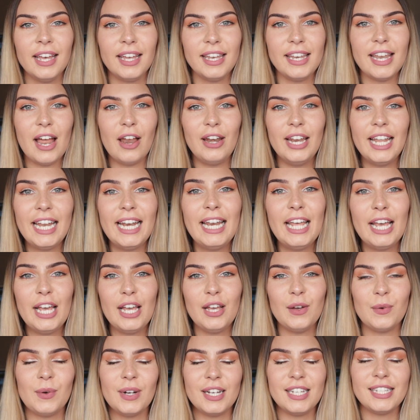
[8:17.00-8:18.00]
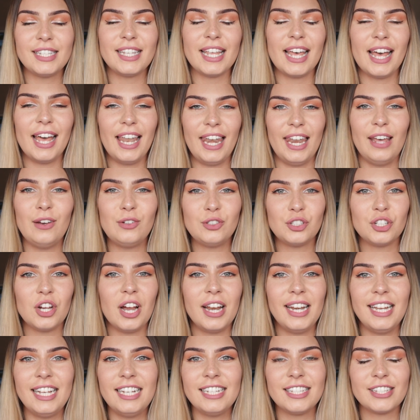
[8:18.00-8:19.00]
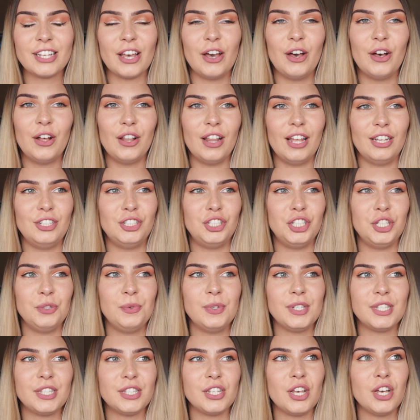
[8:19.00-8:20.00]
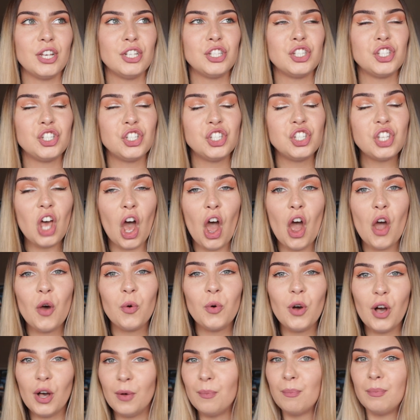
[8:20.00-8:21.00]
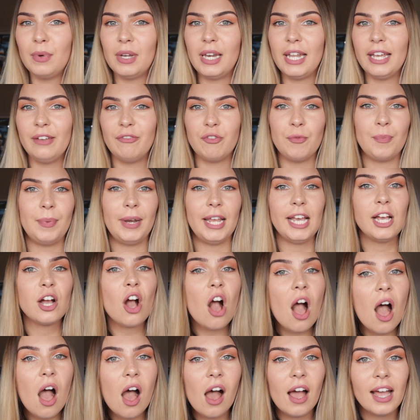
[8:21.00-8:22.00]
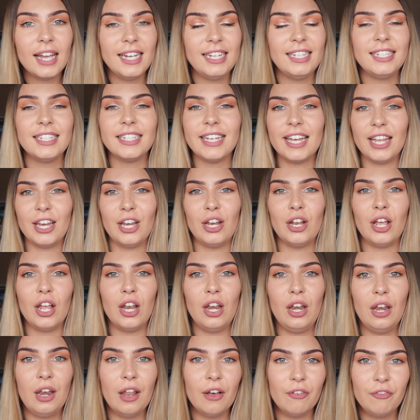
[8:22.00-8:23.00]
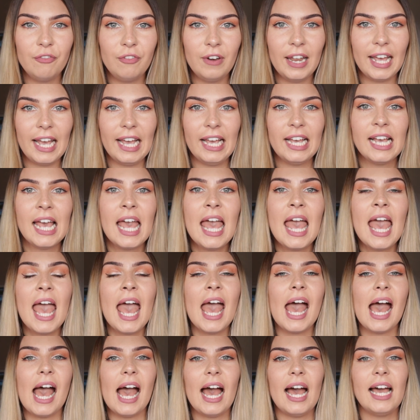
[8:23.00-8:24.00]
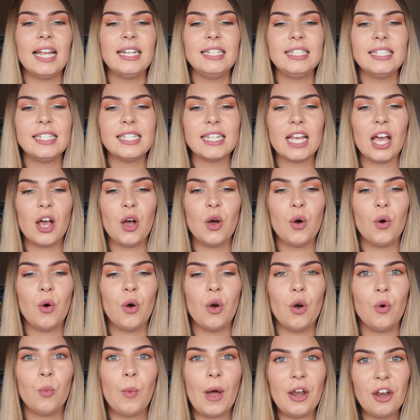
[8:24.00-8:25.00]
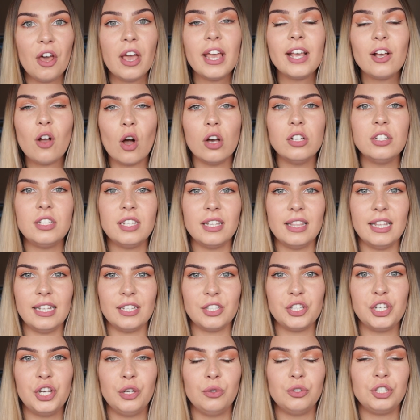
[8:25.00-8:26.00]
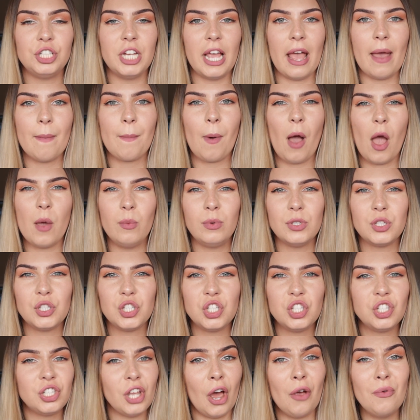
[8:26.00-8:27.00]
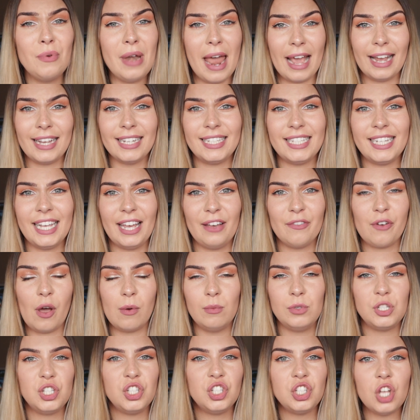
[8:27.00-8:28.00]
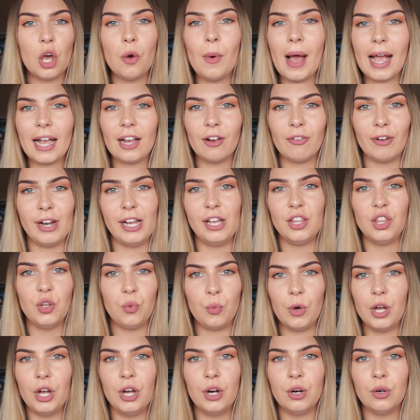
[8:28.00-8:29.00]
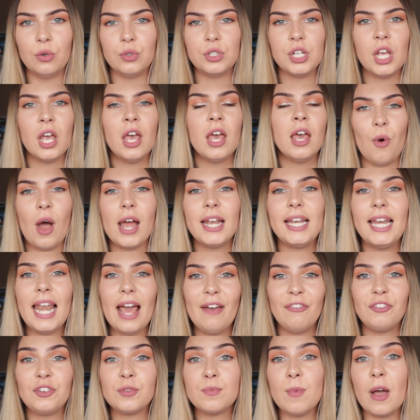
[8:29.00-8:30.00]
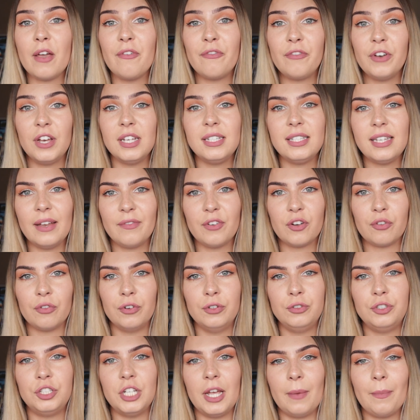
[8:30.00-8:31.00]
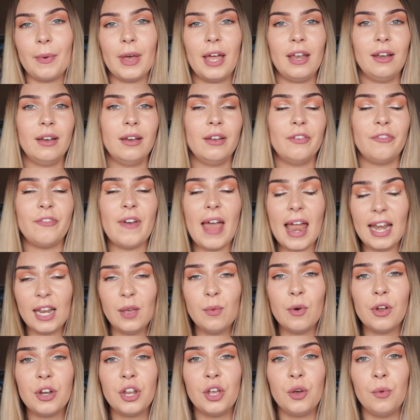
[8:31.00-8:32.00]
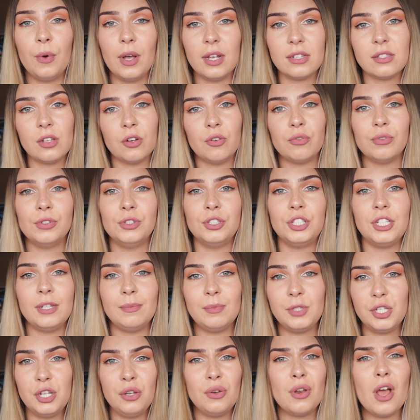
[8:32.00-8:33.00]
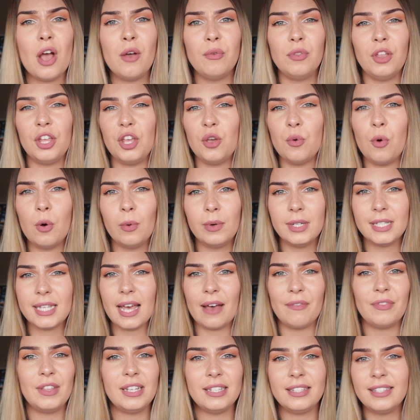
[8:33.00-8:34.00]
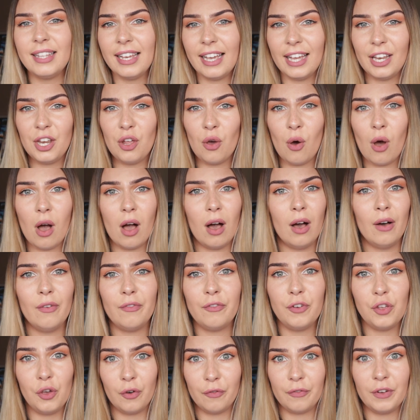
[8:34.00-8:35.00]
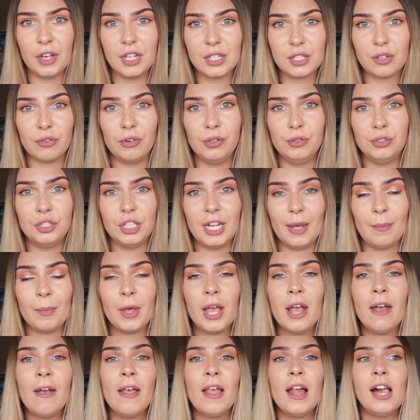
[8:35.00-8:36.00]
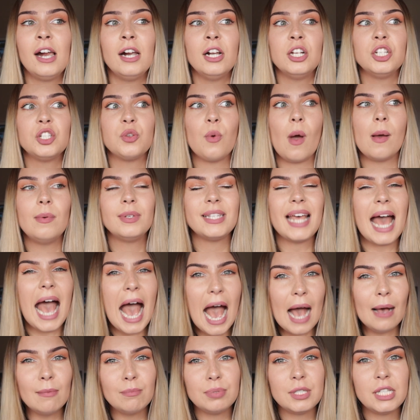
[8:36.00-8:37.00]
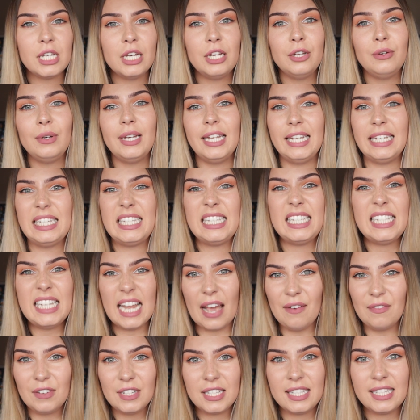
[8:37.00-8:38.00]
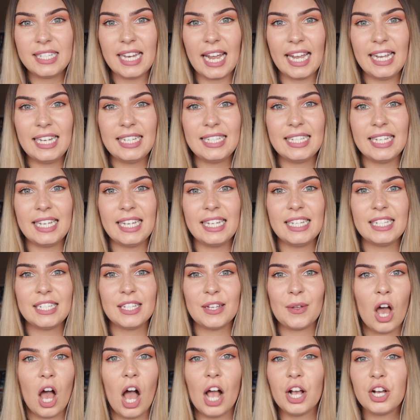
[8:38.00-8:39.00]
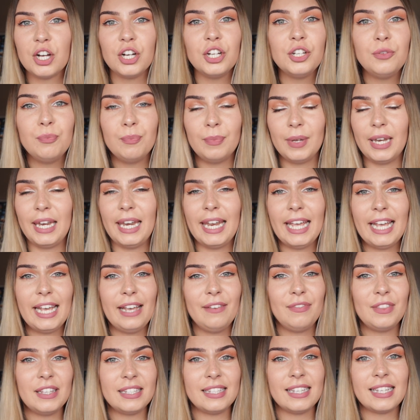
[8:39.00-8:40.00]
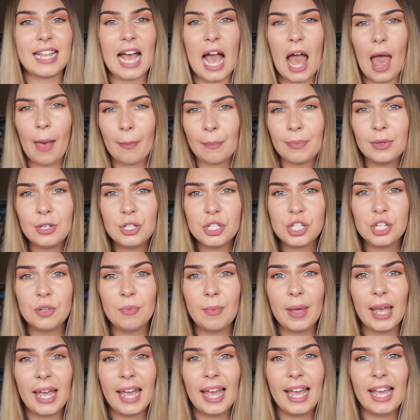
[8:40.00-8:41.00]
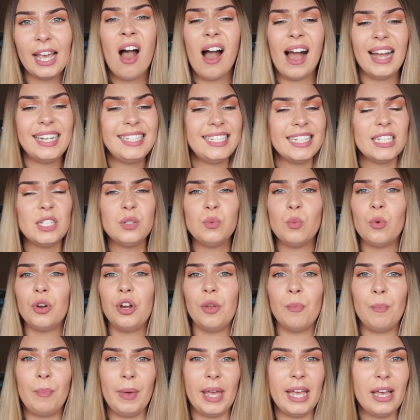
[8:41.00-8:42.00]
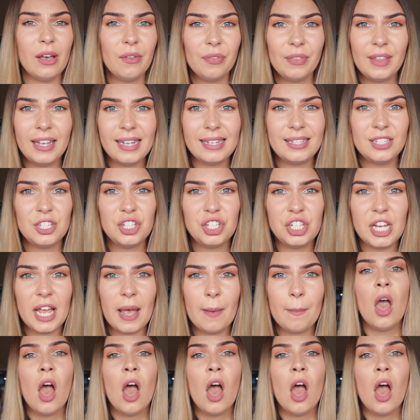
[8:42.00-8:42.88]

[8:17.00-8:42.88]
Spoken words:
Now Lily was a little Chinese girl, and she was so unbelievably kind and lovely. And when I got to this new ship, I was so negative, I was so angry at the world. I'd left my first ever cruise ship, and for anyone who works on cruise ships, you know that you always have this thing in your heart for your first cruise ship. So I was absolutely devastated. I couldn't believe this had happened to me. I didn't want to be on this ship.